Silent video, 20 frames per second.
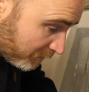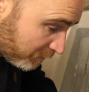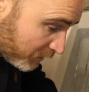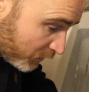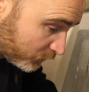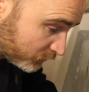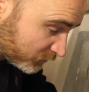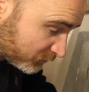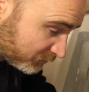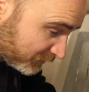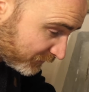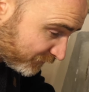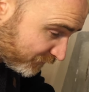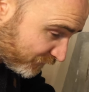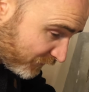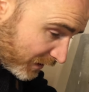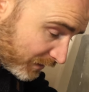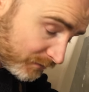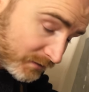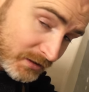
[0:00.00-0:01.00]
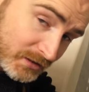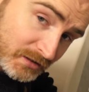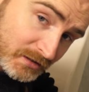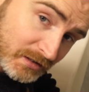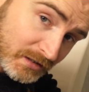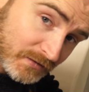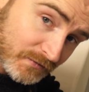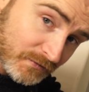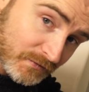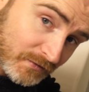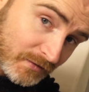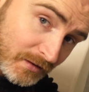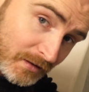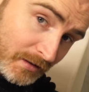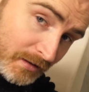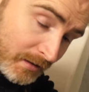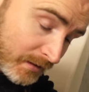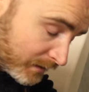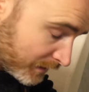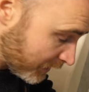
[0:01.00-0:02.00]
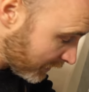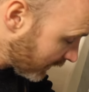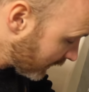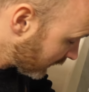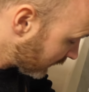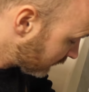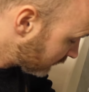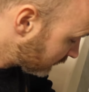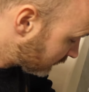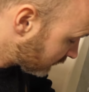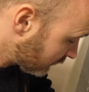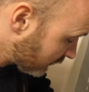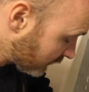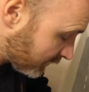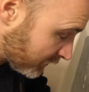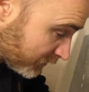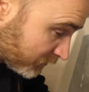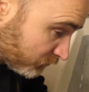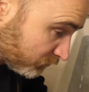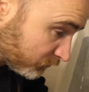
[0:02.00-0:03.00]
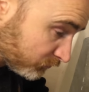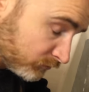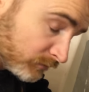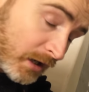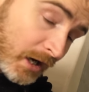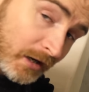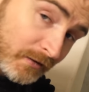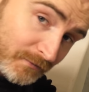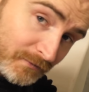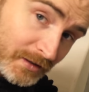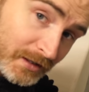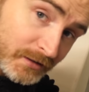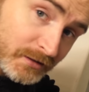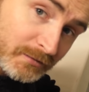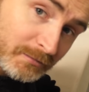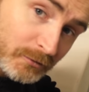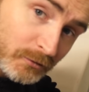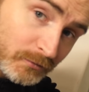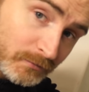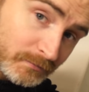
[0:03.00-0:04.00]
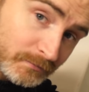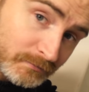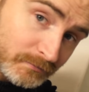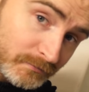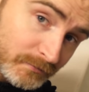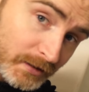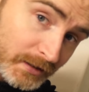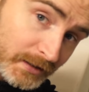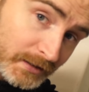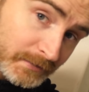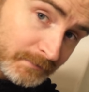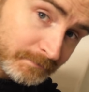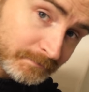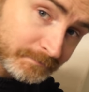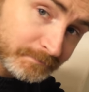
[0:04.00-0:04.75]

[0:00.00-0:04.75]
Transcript: the boat to be very stiff and uh, unflexible, really.